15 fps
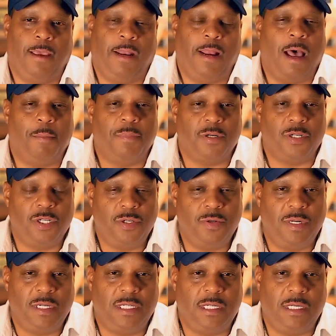an
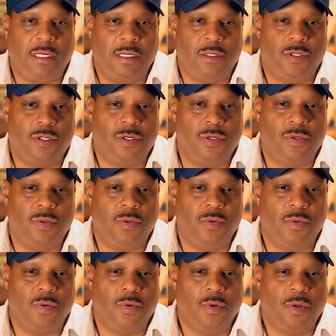opportunity
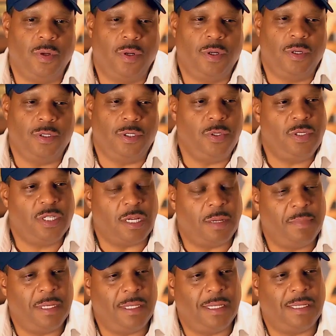to do
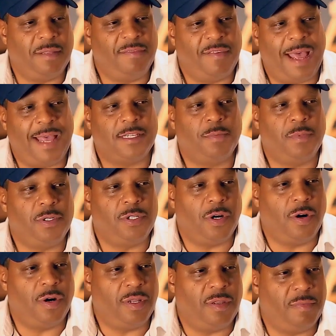something that the vast
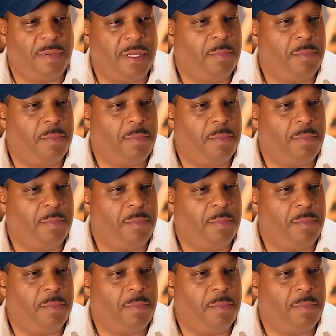majority of